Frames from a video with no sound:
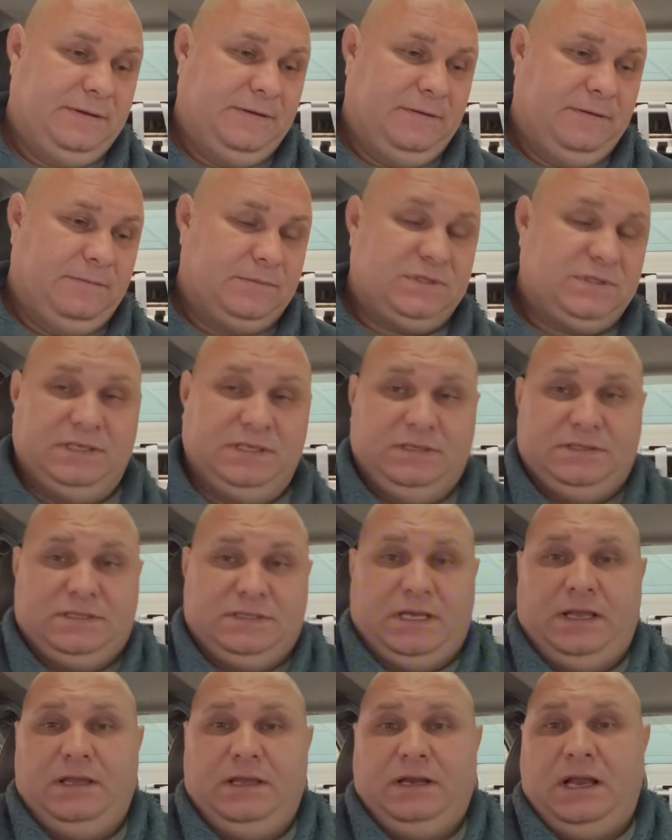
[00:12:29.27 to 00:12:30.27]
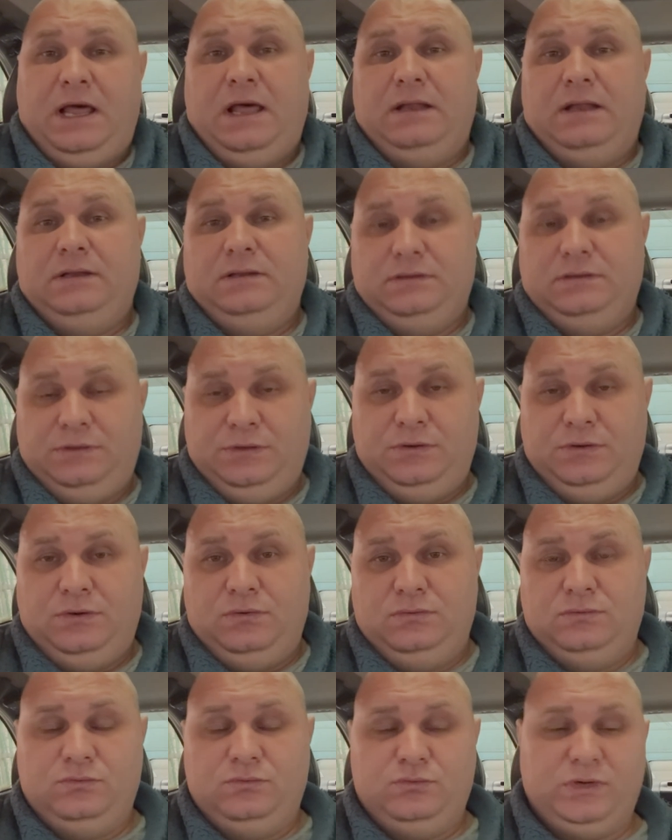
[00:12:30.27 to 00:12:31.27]
since I cannot, you
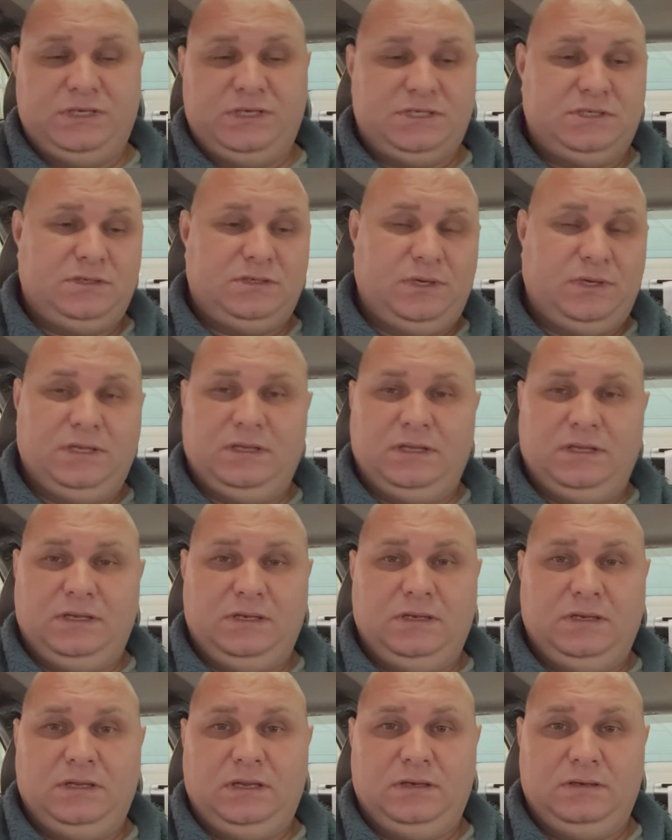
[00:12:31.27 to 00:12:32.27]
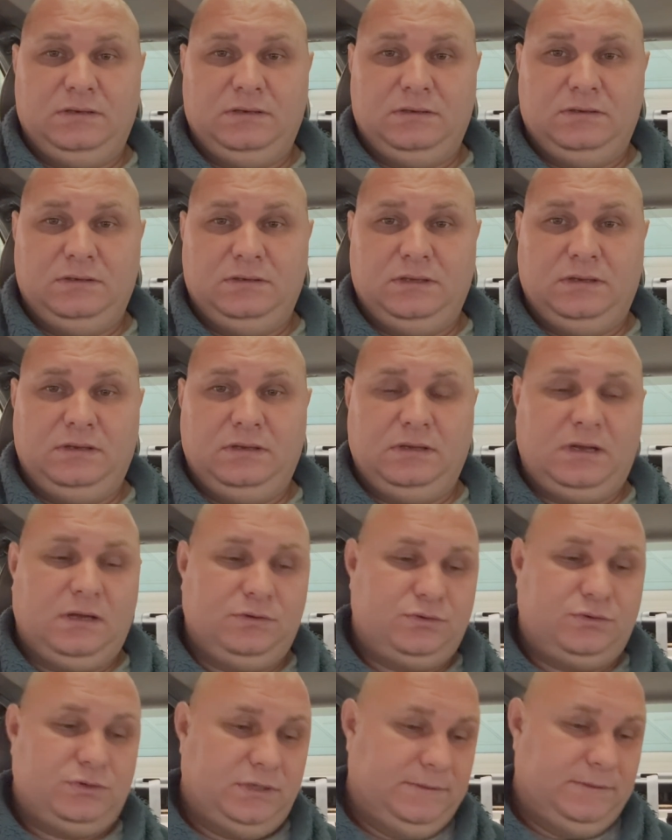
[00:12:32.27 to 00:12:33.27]
know, register it in the
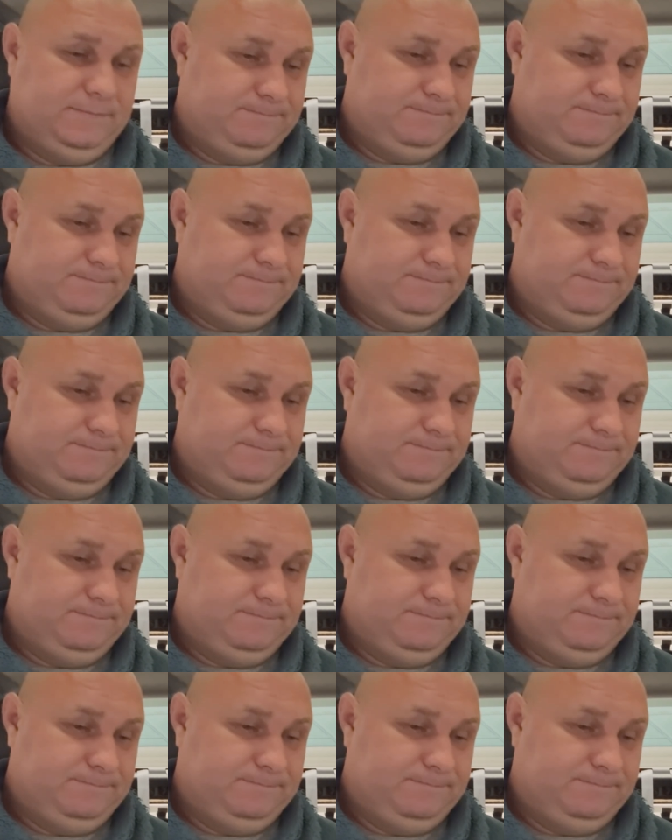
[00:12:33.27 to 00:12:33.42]
country.